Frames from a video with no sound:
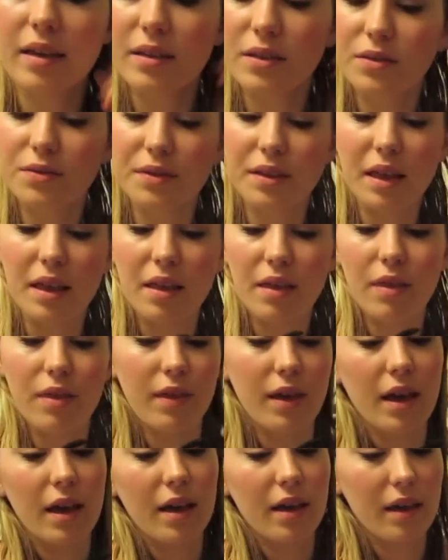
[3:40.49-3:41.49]
It's really
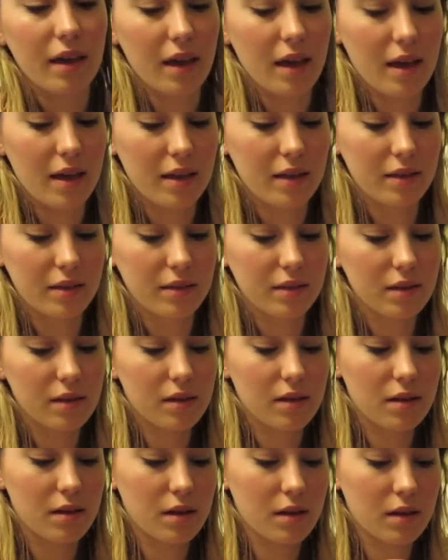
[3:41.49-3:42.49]
thick and
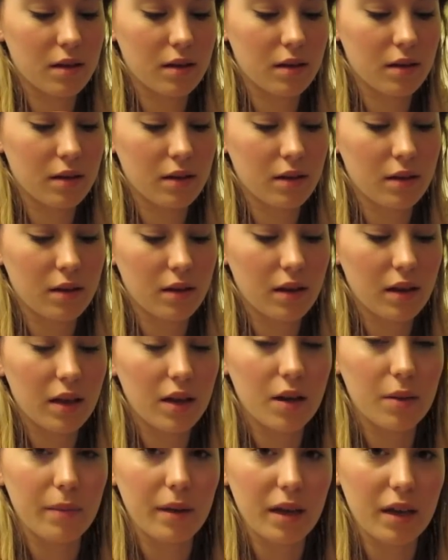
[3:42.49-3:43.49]

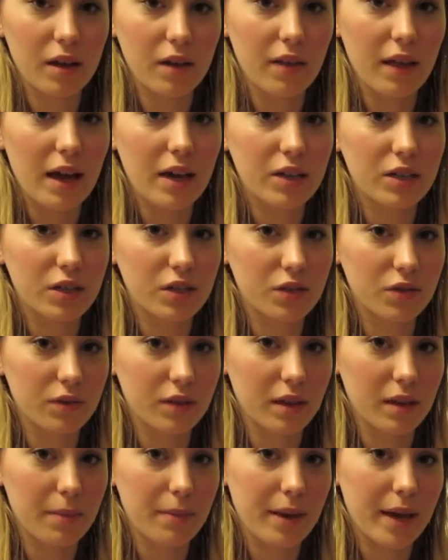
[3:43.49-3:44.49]
it'll make your lashes
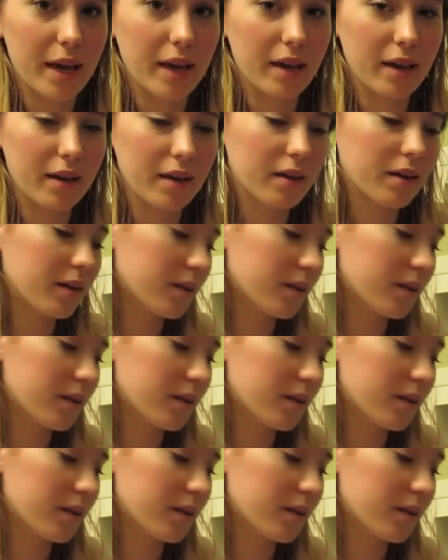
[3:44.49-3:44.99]
really big.